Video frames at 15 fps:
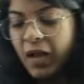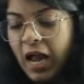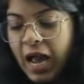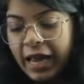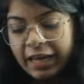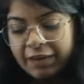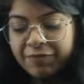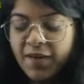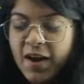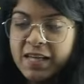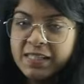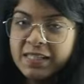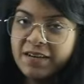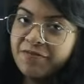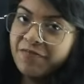if I
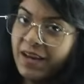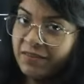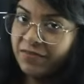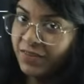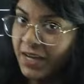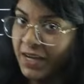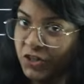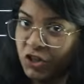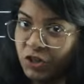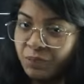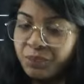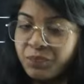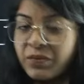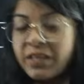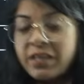say 5 kg,
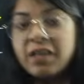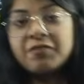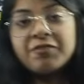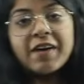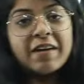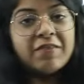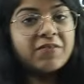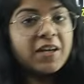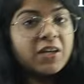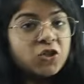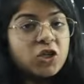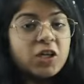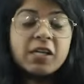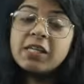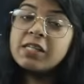then 5
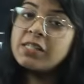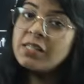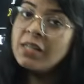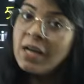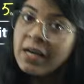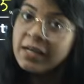kg is